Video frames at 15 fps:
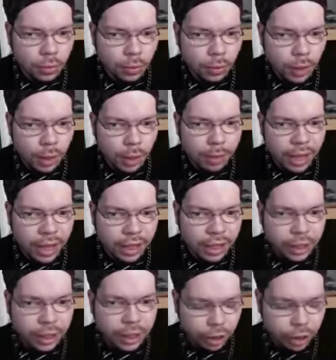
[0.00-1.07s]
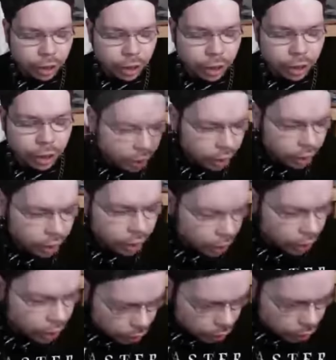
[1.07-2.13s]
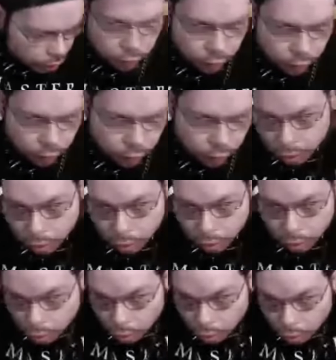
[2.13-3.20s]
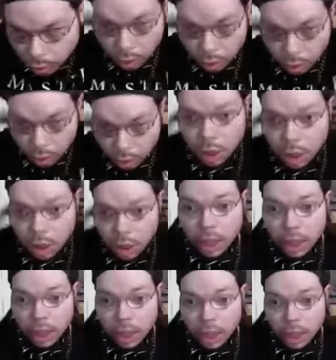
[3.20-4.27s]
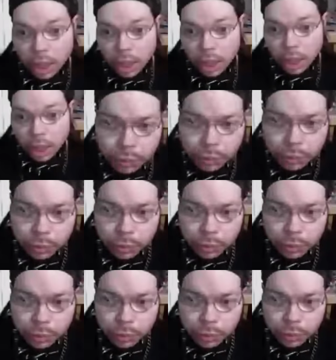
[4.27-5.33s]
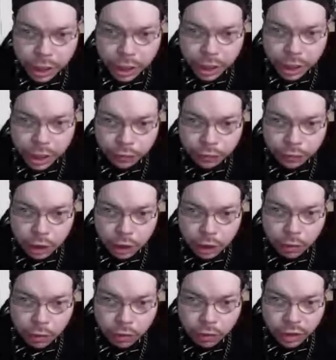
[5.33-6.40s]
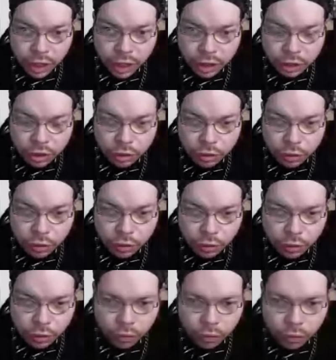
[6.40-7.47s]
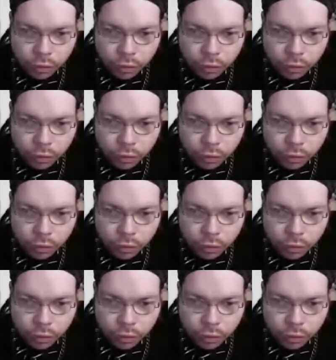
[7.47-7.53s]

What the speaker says: a banning streak lately, so I just got out of the Facebook jail for double standards. So let's